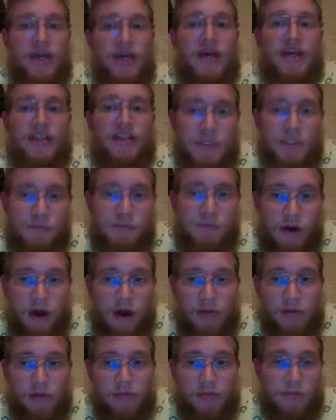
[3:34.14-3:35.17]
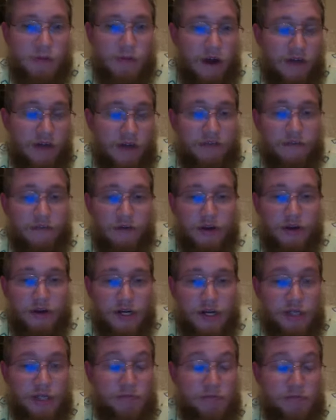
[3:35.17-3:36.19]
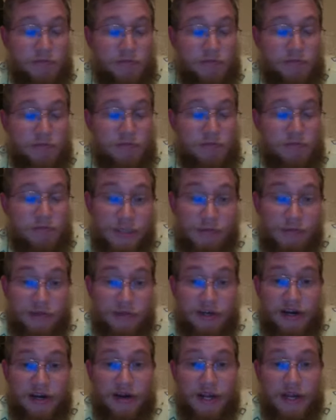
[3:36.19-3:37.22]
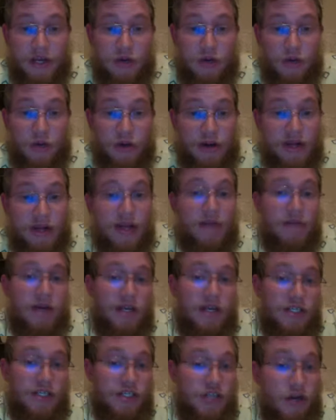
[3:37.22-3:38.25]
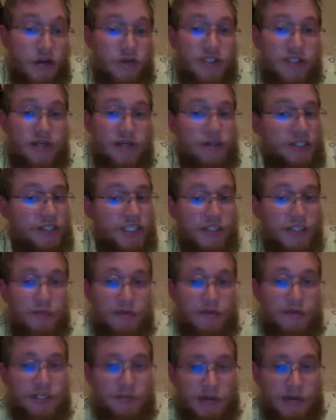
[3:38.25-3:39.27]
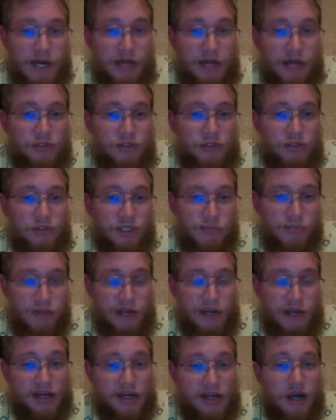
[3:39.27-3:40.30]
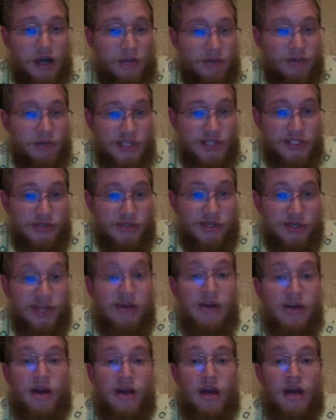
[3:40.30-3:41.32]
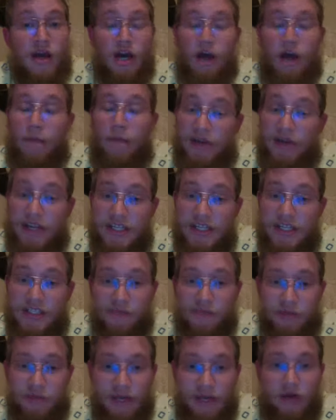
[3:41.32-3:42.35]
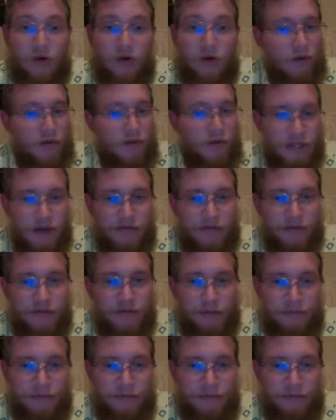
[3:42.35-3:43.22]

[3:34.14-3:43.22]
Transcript: This problem is perfect for interdisciplinary inquiry because no single discipline has been able to explain it comprehensively or resolve it.